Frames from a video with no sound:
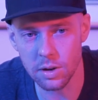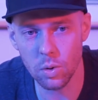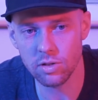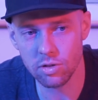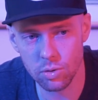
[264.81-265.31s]

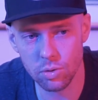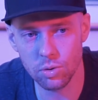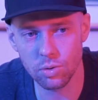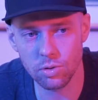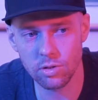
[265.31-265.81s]

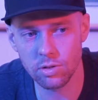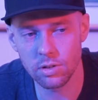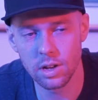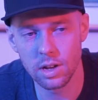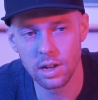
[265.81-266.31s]
schools,
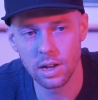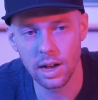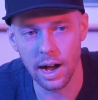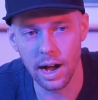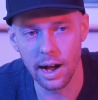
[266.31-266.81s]

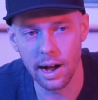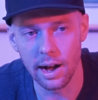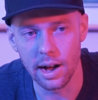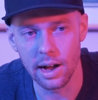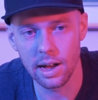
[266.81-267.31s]

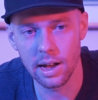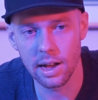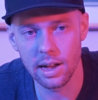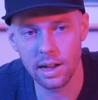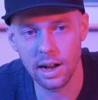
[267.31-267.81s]

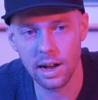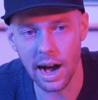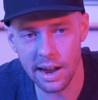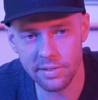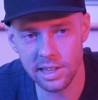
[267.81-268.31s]

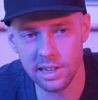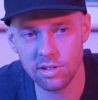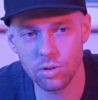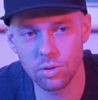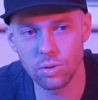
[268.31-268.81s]
Ivy League
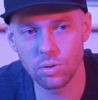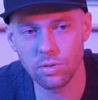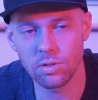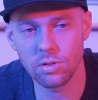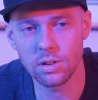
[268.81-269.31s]

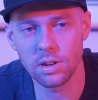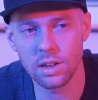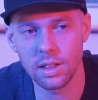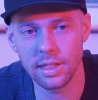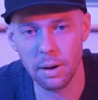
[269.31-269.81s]
schools
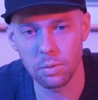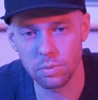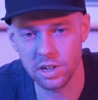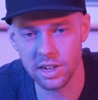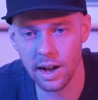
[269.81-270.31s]
that would
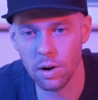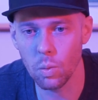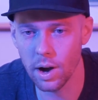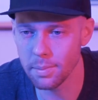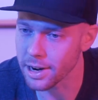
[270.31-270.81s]
reach out.
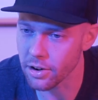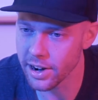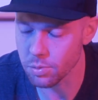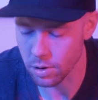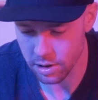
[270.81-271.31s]
One, my
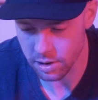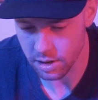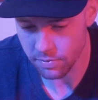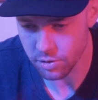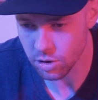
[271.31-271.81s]
grades weren't good
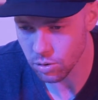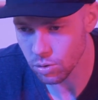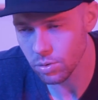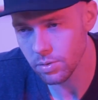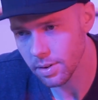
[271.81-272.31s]
enough.
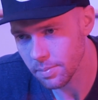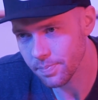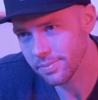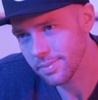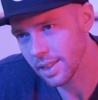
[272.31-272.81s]
Two,
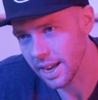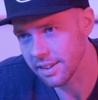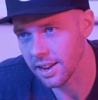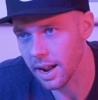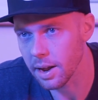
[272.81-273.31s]
like I
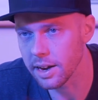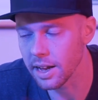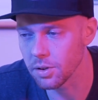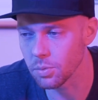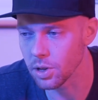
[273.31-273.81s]
said, I
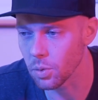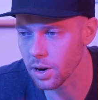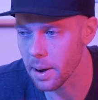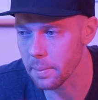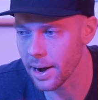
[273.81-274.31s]
didn't really work on
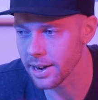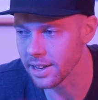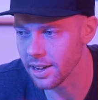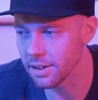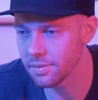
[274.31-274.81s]
my body
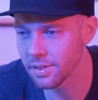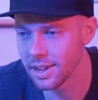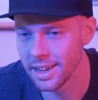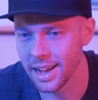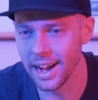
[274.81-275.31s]
enough
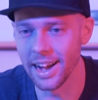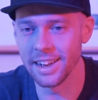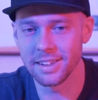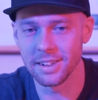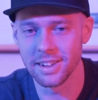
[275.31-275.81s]

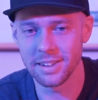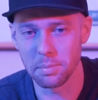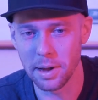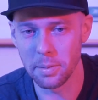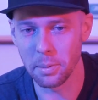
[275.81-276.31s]
to
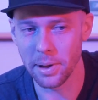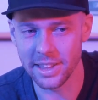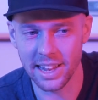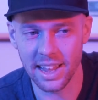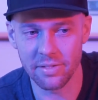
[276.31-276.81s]
be able to play at
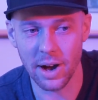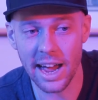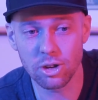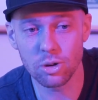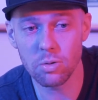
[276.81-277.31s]
that level. I
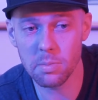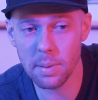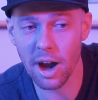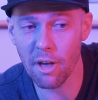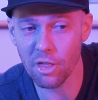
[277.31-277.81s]
do
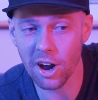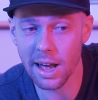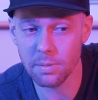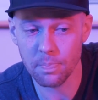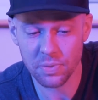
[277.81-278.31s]
remember I
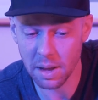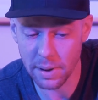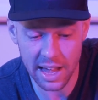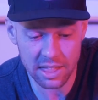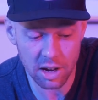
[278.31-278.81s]

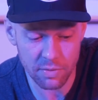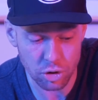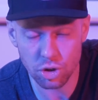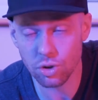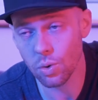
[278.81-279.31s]
thought for
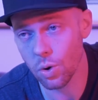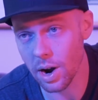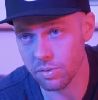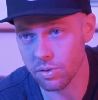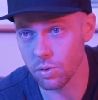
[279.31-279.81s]
sure I
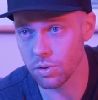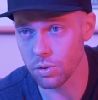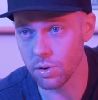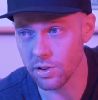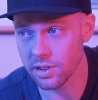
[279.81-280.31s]
was going to the
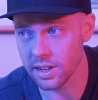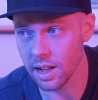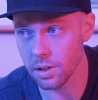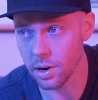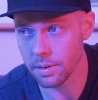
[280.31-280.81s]
University of
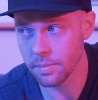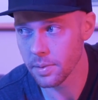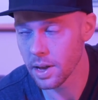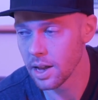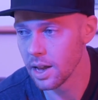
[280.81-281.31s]
Delaware.
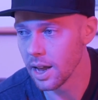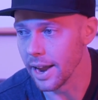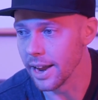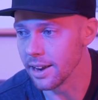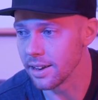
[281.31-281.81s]

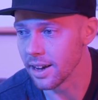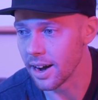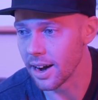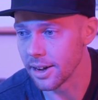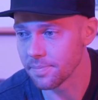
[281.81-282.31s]
And
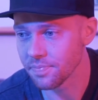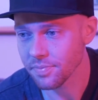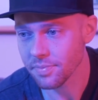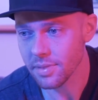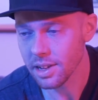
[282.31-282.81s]
I
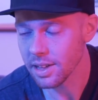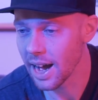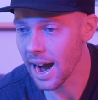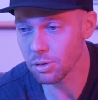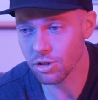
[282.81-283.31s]

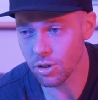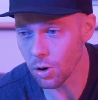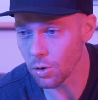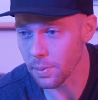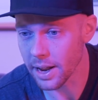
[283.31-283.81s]
was
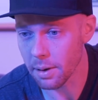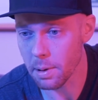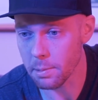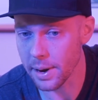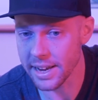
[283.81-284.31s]
sold, man. I
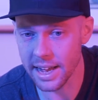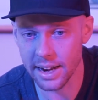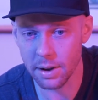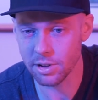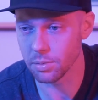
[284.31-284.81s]
remember my dad and I
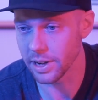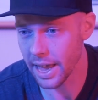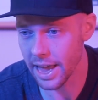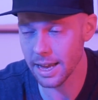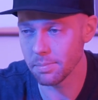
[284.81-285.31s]
went to a
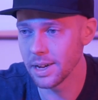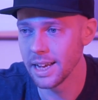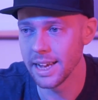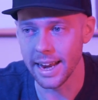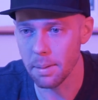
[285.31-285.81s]
game,
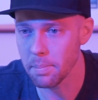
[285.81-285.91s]
and